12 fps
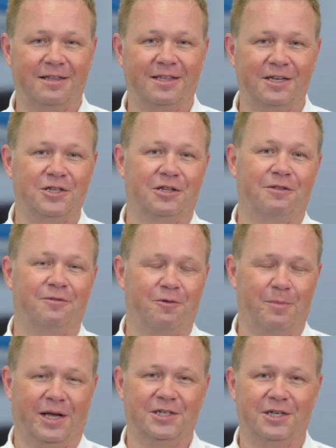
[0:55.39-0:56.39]
additional
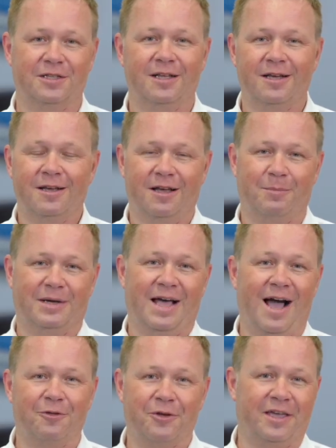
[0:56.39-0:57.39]
information about
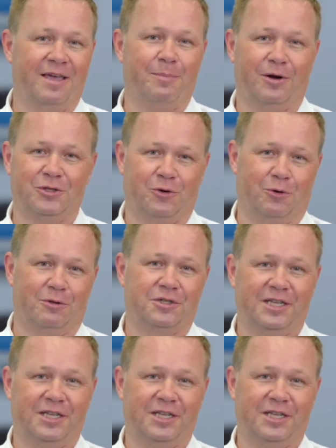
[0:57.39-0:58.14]
how to keep our turtles